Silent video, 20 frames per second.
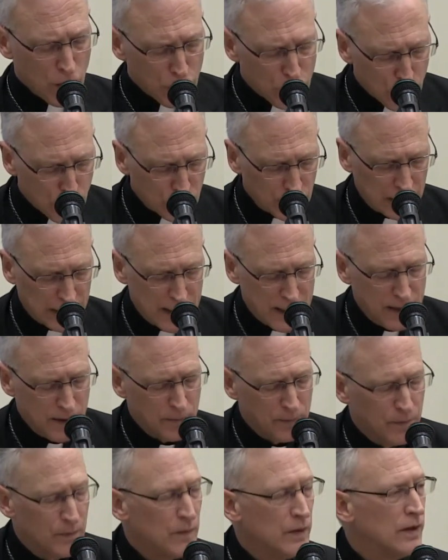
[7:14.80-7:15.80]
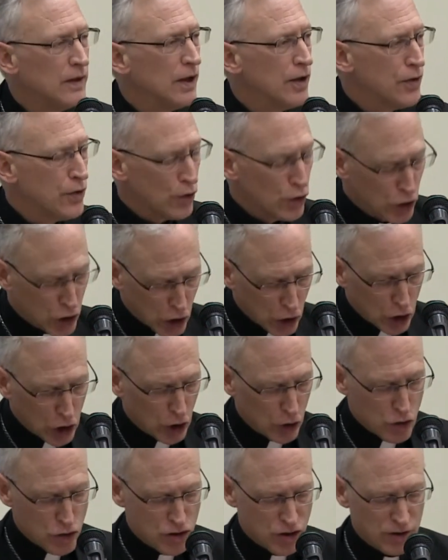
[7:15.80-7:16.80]
Thirdly, third
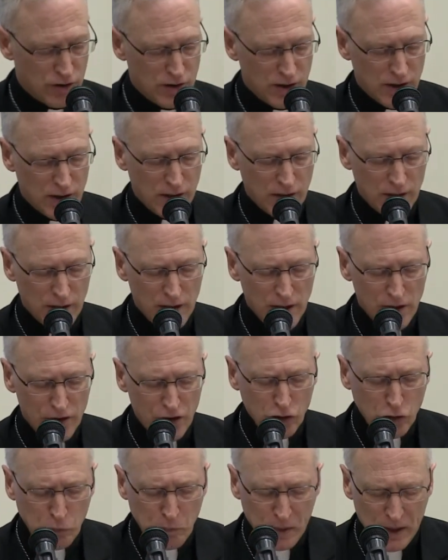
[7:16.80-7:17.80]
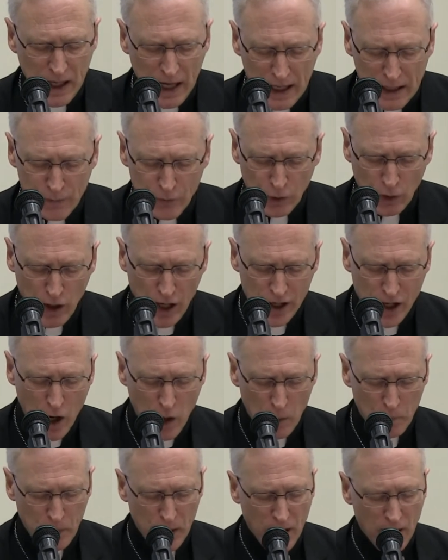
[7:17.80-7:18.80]
conclusion, this behavior on
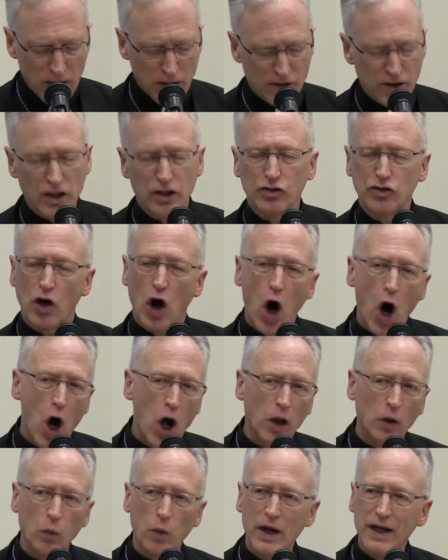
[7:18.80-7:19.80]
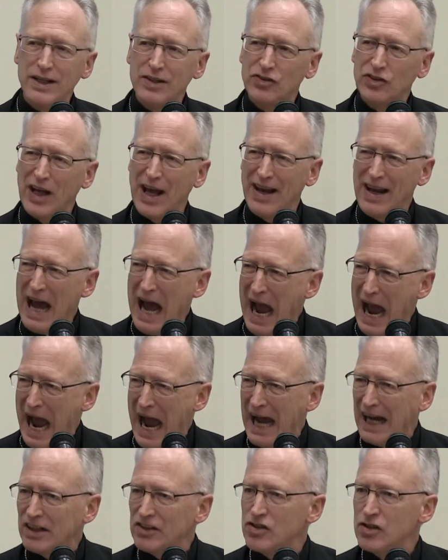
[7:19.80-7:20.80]
our part is always an
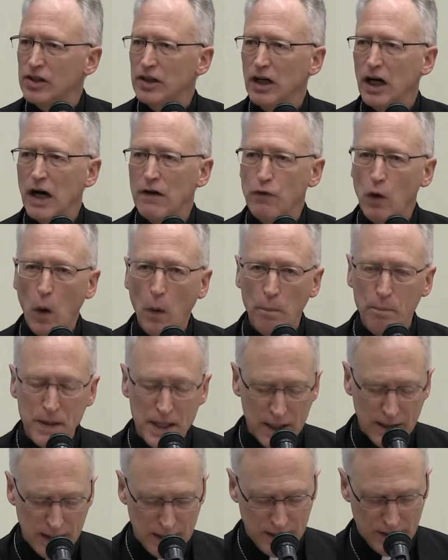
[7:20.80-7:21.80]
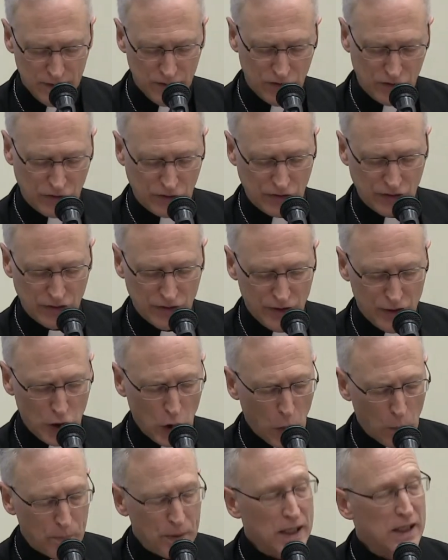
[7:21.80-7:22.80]
act of obedience,
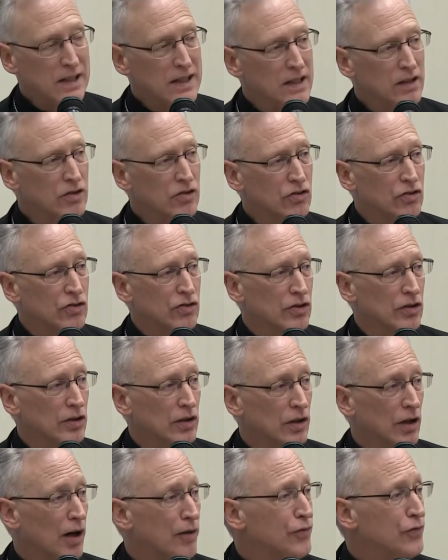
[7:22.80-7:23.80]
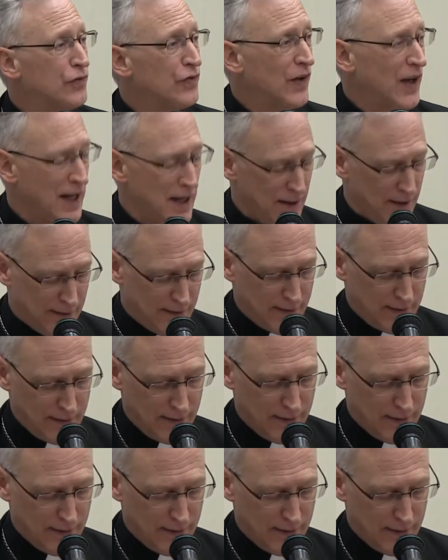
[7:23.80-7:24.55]
the obedience of faith.